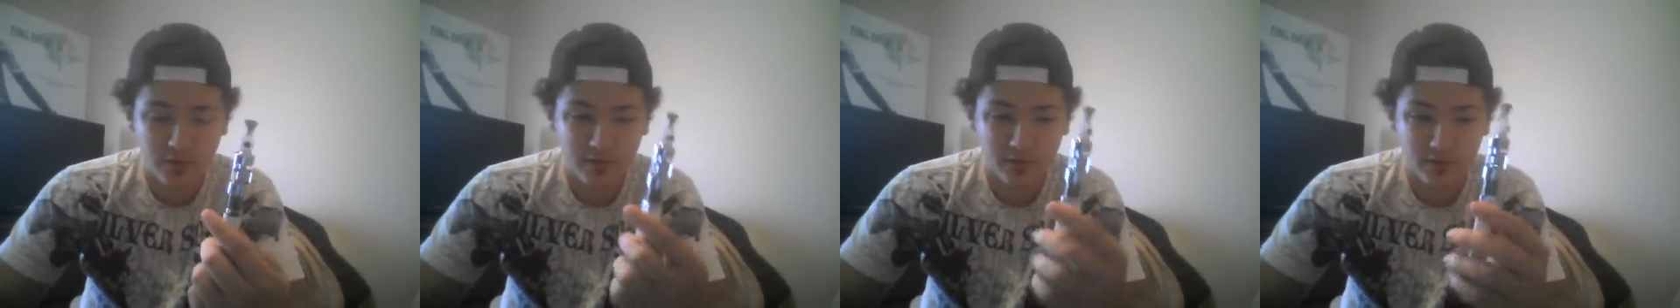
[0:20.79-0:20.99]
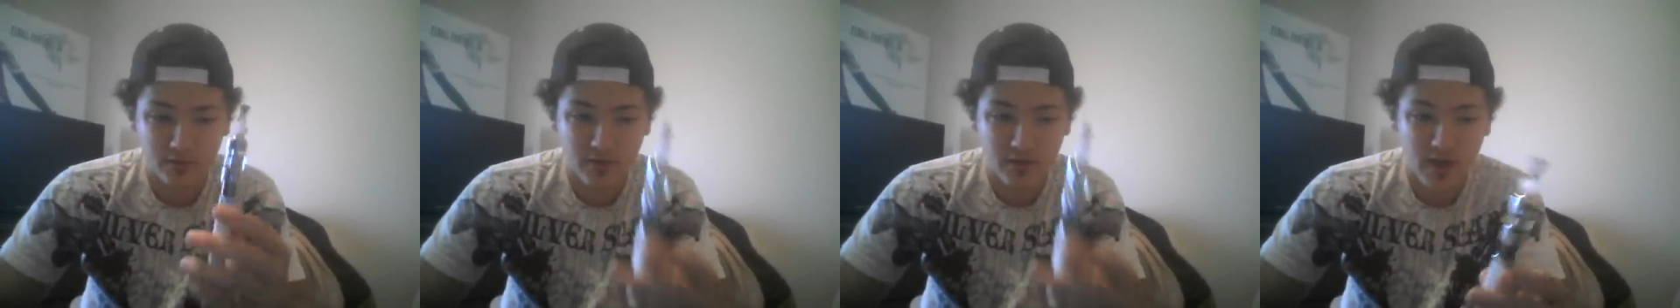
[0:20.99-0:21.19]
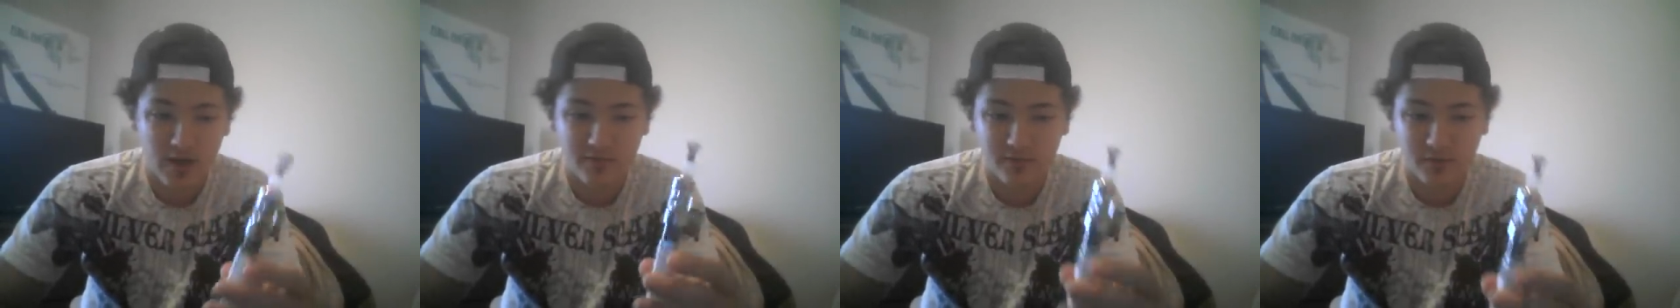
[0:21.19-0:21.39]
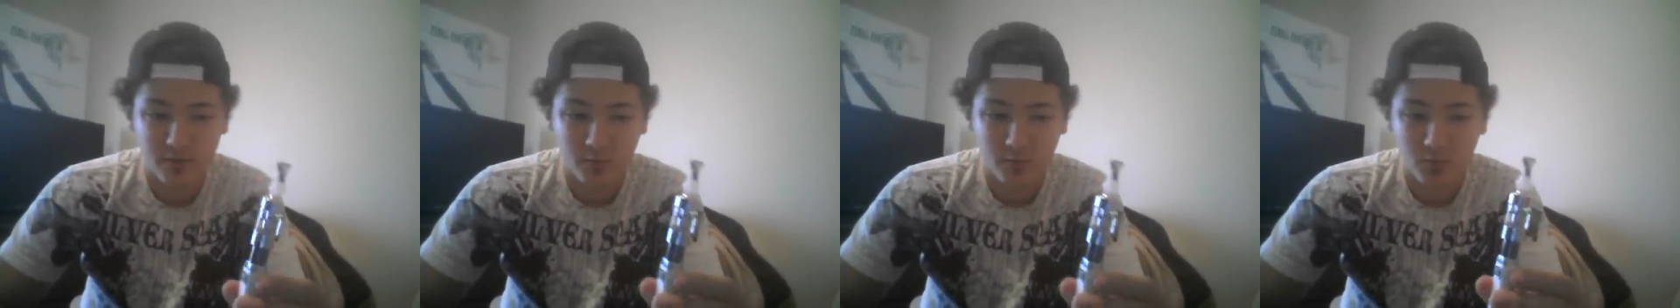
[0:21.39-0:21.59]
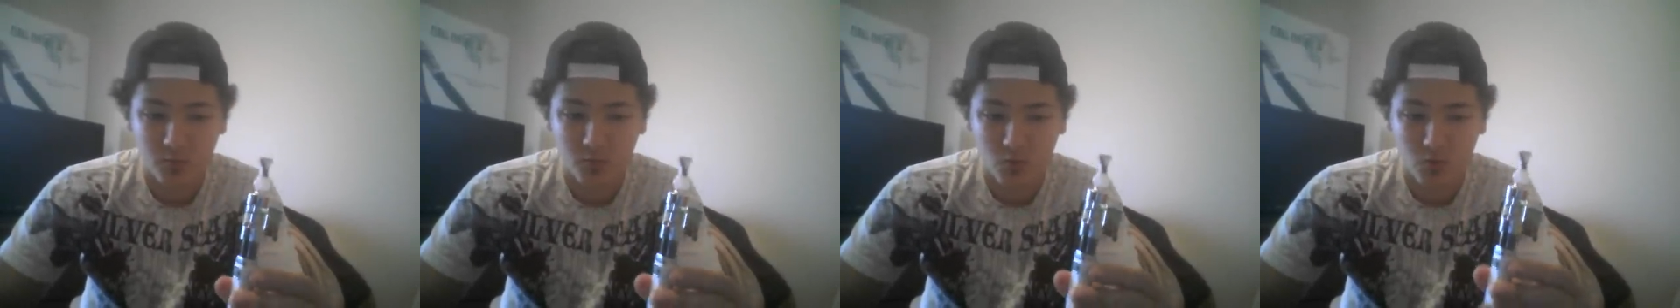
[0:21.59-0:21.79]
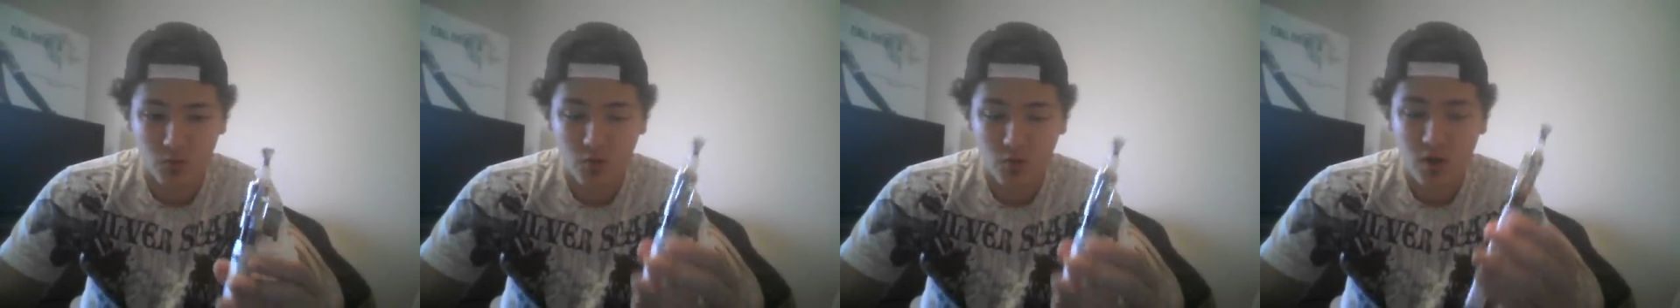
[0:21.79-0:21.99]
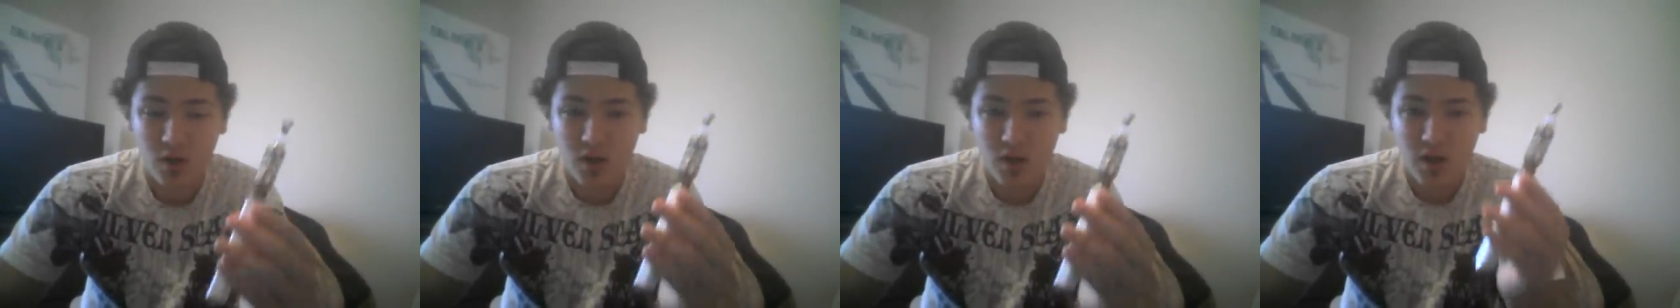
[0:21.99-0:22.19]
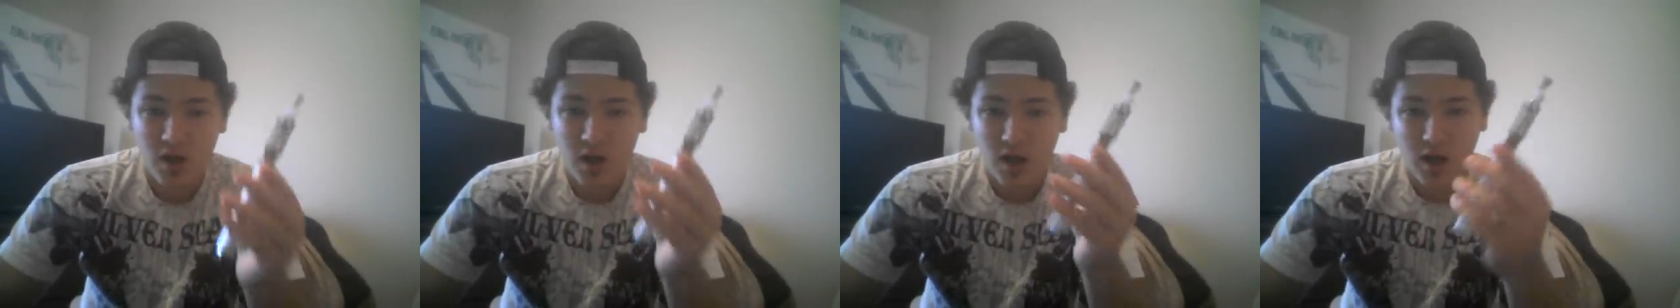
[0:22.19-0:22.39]
and they're not vapable
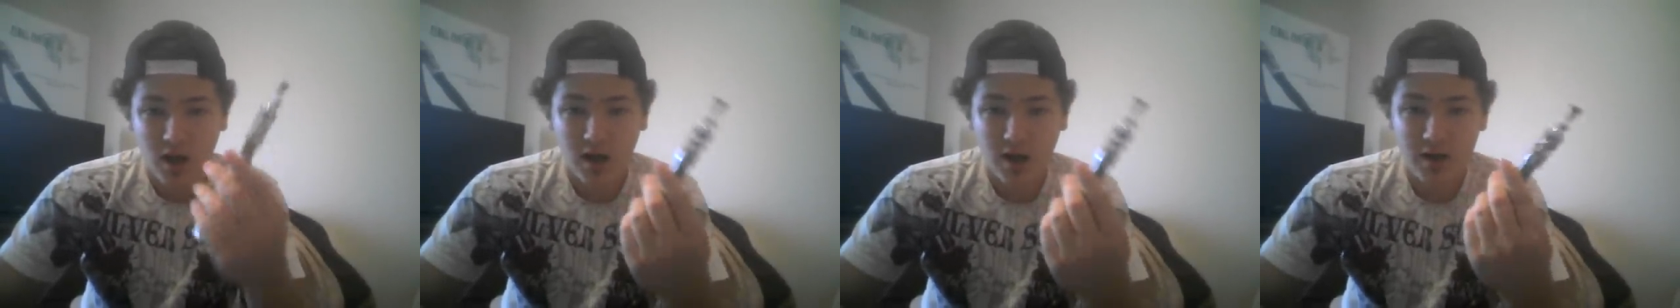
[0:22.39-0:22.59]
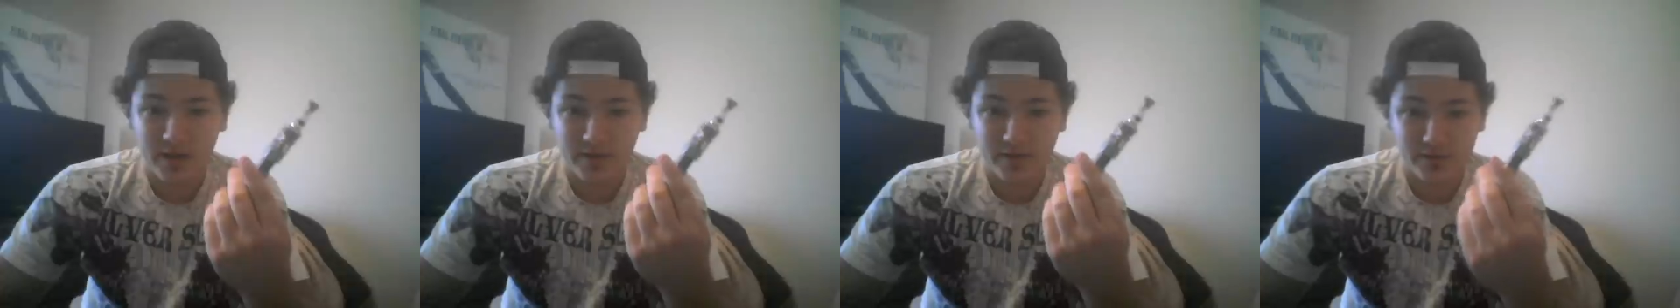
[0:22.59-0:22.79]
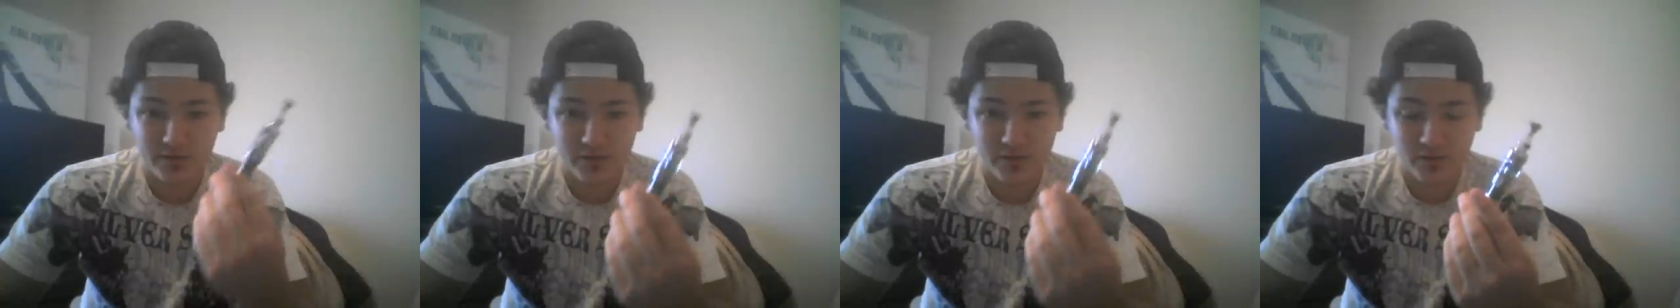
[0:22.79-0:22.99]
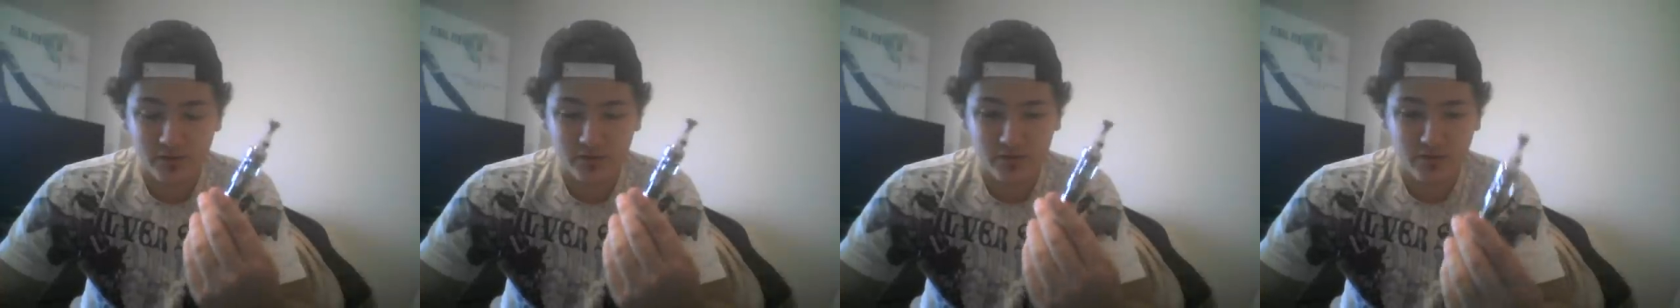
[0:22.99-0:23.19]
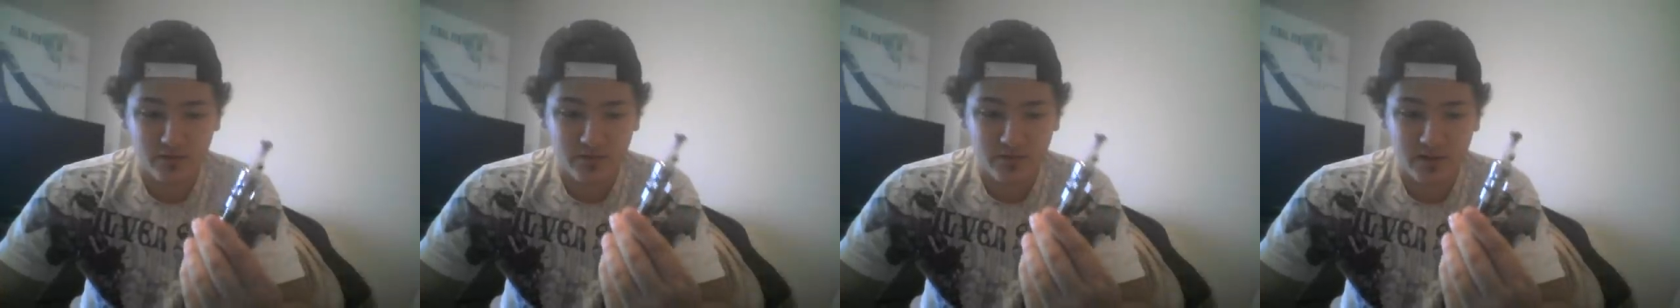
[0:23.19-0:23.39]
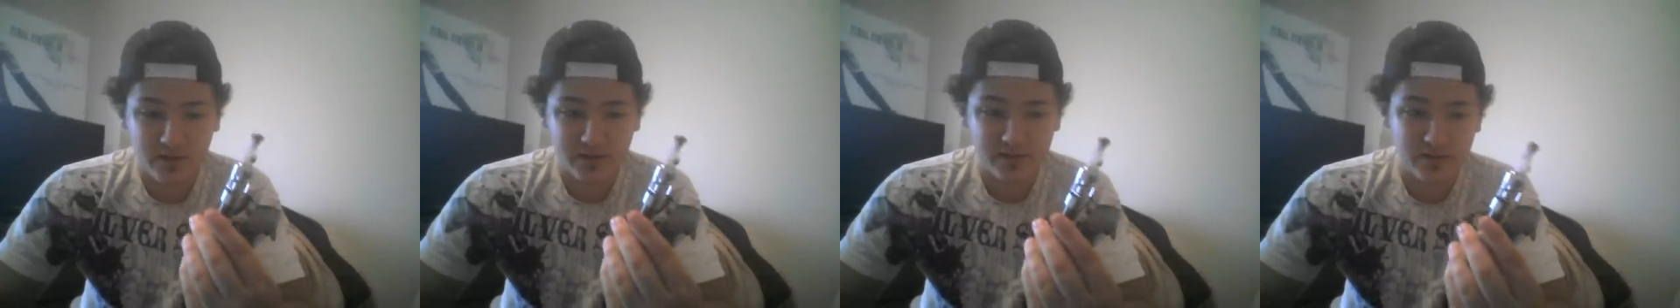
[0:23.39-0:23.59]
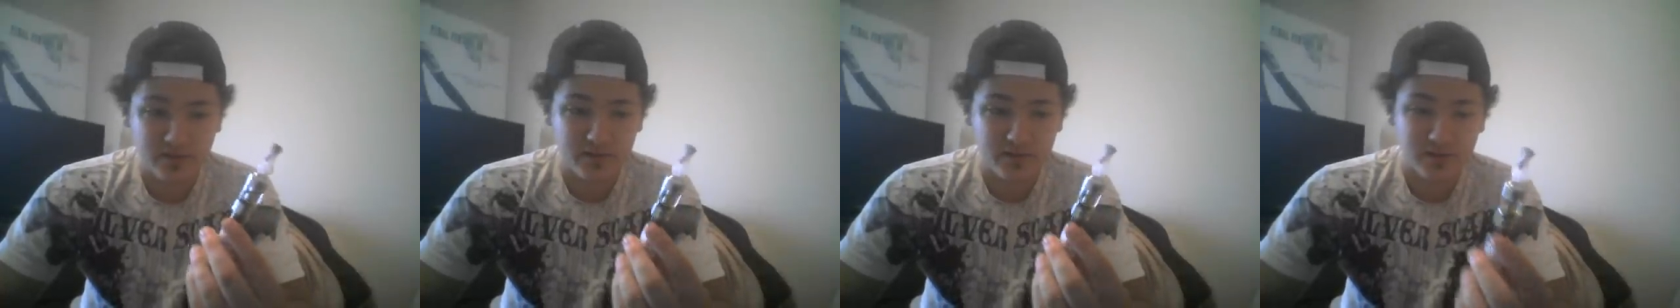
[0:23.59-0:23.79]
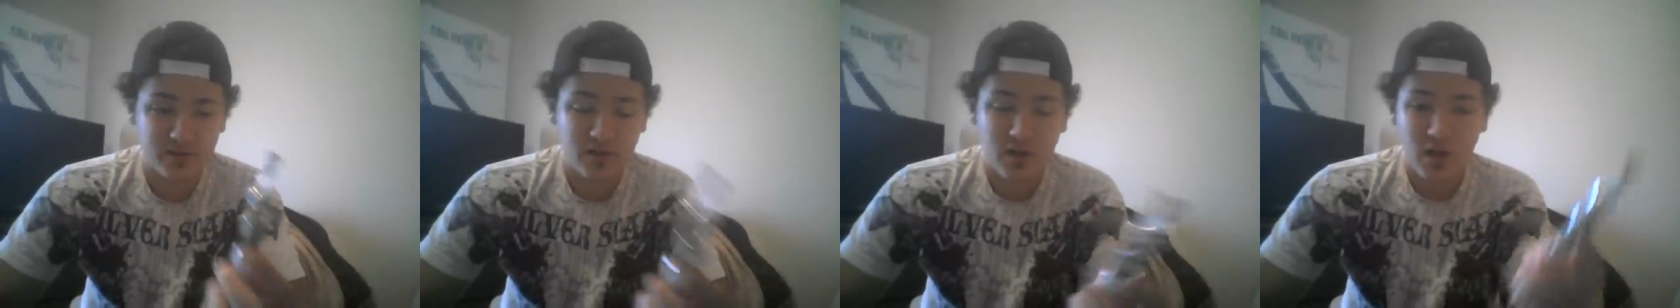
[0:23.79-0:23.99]
on certain
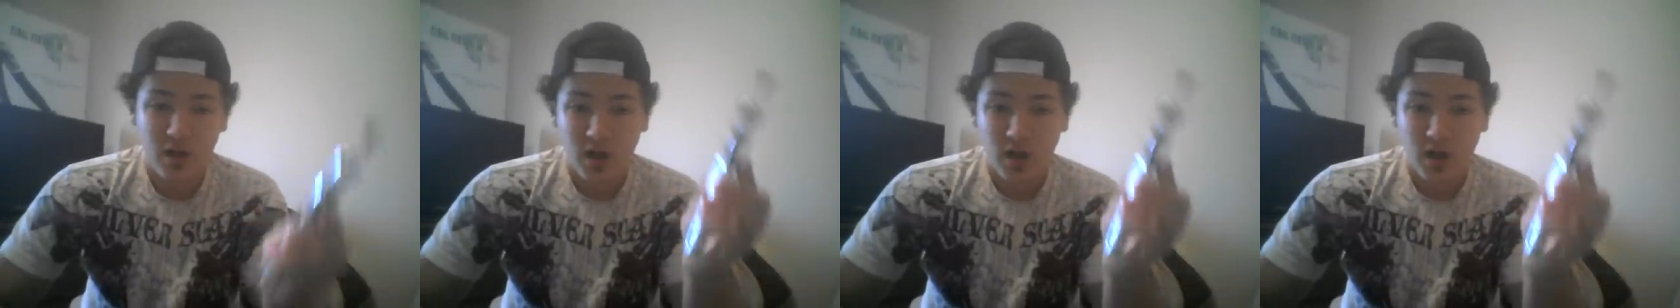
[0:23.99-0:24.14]
devices.